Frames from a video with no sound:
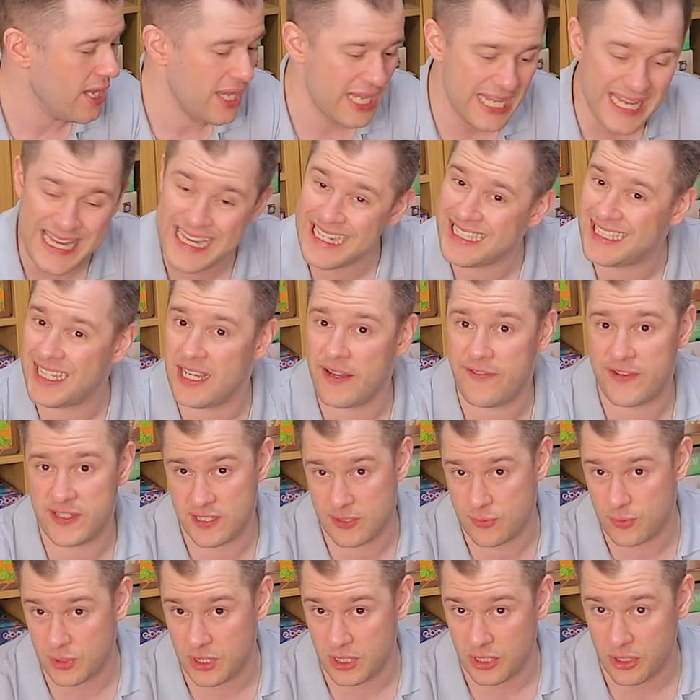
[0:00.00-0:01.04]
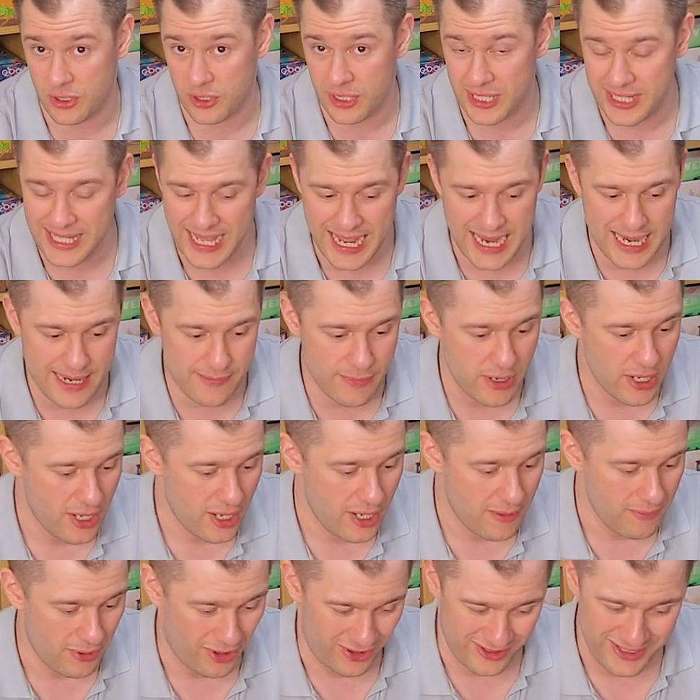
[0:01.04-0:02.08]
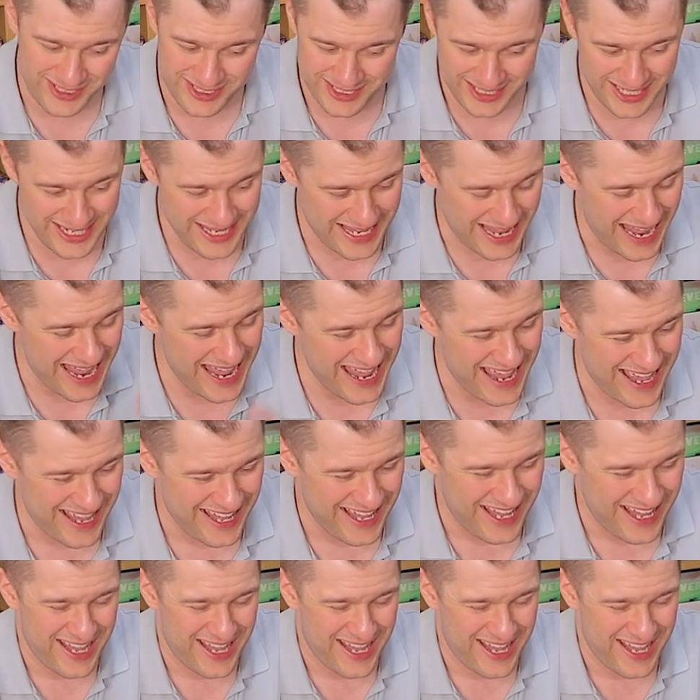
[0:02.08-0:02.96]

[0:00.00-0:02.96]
Easy if you just want to learn a game. But honestly, yeah,